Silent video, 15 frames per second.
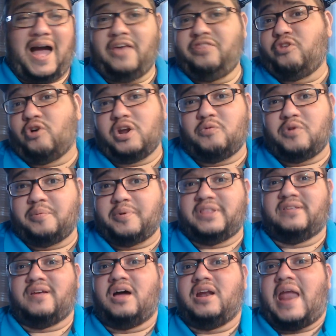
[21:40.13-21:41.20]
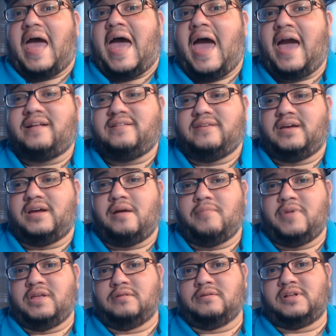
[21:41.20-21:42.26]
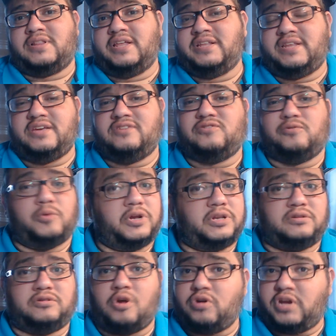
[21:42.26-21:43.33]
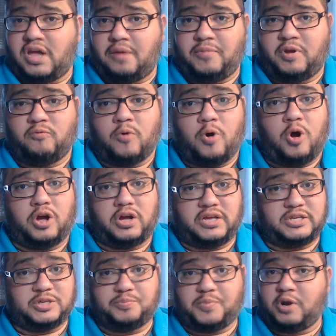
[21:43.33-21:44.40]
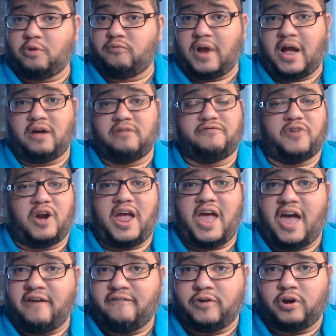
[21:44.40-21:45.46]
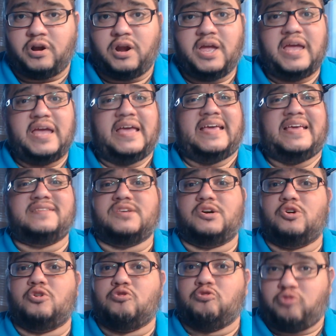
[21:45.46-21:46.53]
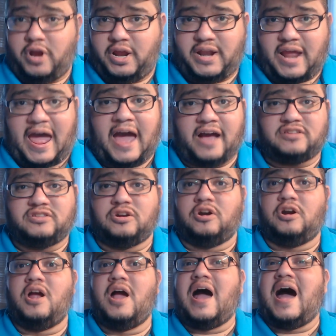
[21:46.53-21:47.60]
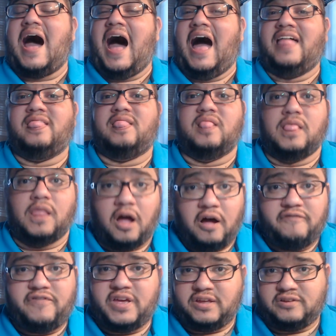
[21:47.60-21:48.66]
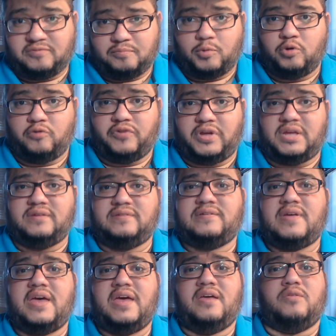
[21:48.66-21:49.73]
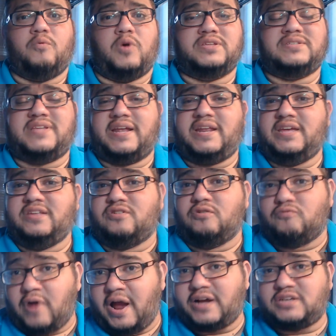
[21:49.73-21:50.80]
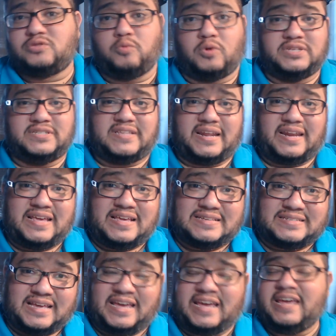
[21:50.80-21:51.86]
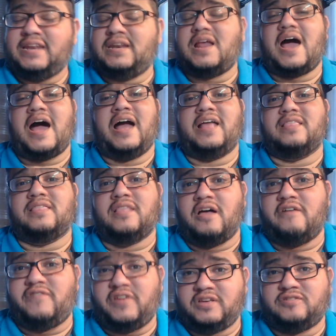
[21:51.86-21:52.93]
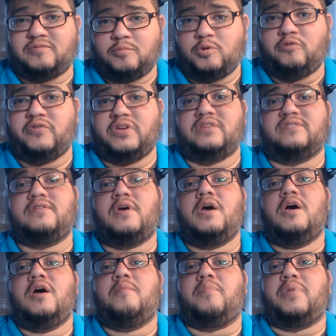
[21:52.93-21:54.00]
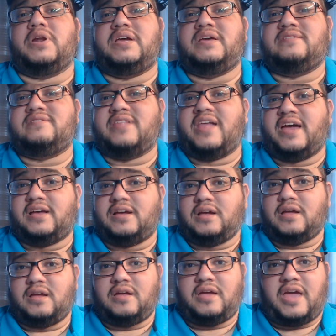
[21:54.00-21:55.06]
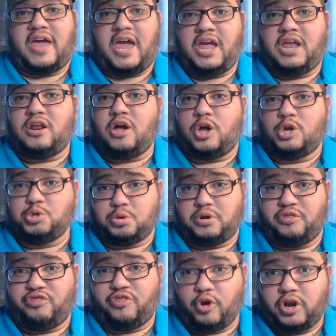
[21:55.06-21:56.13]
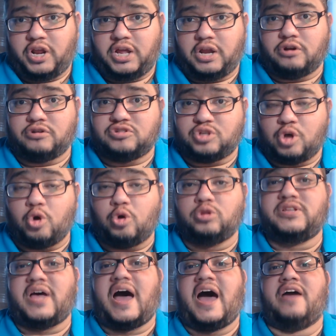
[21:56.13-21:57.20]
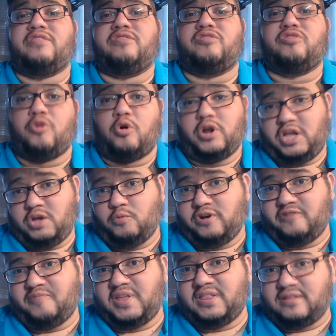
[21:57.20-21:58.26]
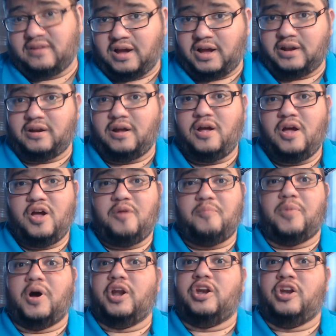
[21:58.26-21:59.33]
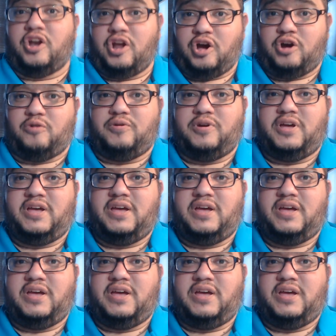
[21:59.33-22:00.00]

I thought he would have been done acting. I mean, Clint Eastwood, don't get me wrong, he's been around forever. He's a great actor. I love his movies, ones that he directs, ones that he's in. I love his movies, but he's like 830 years old. I thought he would have been done, but no.